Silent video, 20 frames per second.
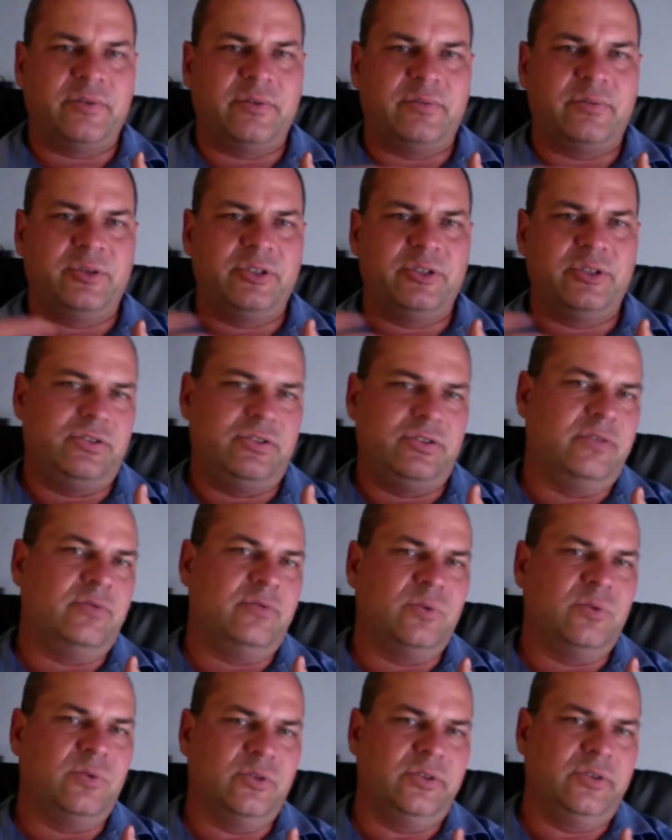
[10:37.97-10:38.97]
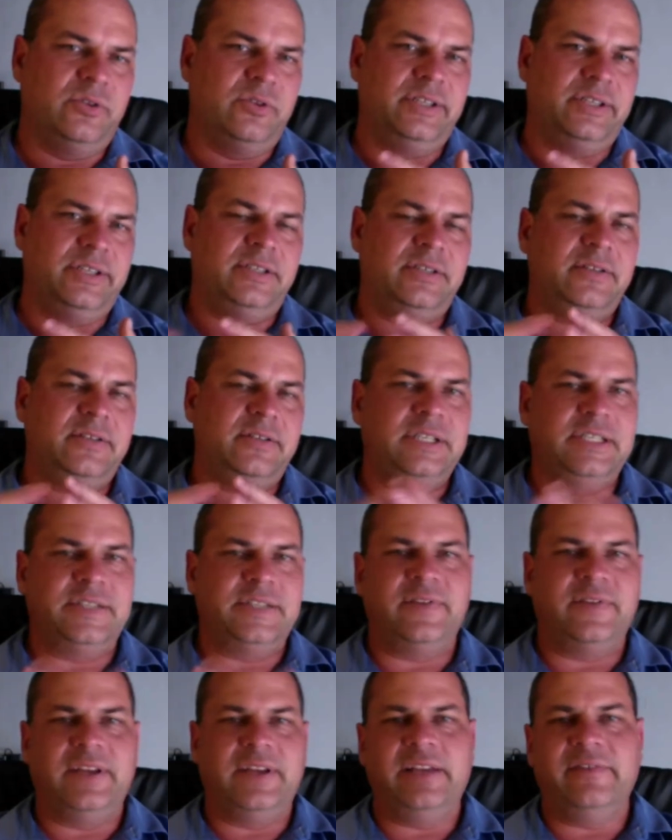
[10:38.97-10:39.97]
the bush to the water is
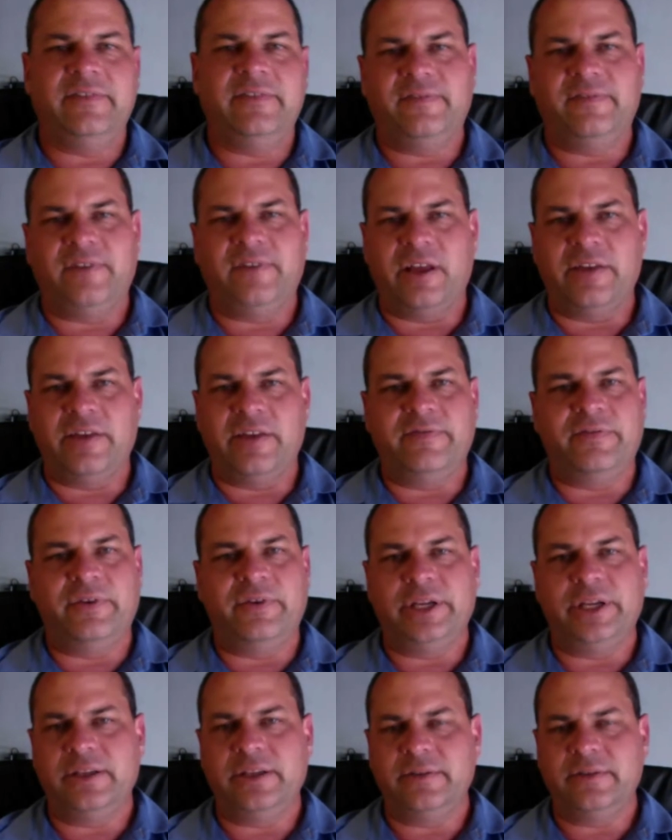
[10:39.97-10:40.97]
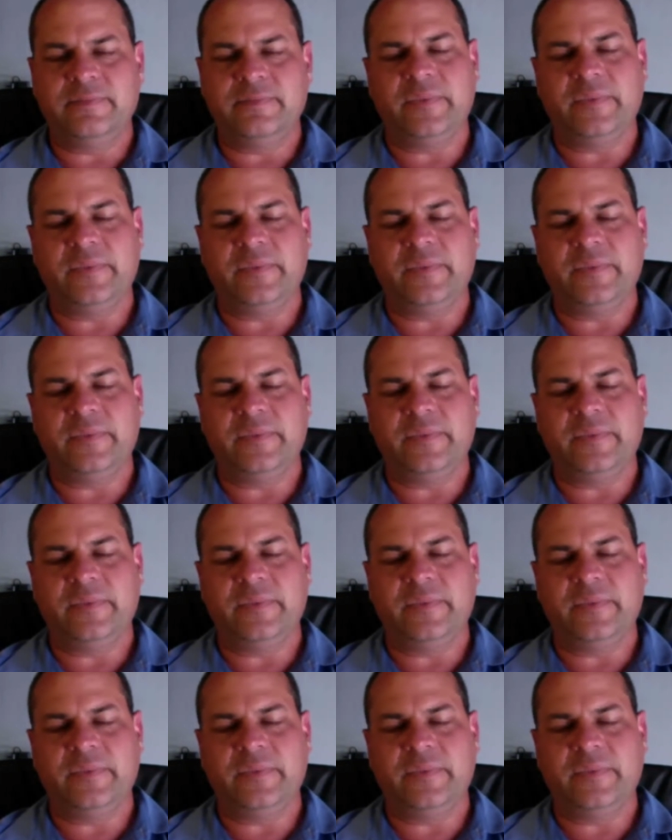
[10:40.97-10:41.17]
fairly fly free,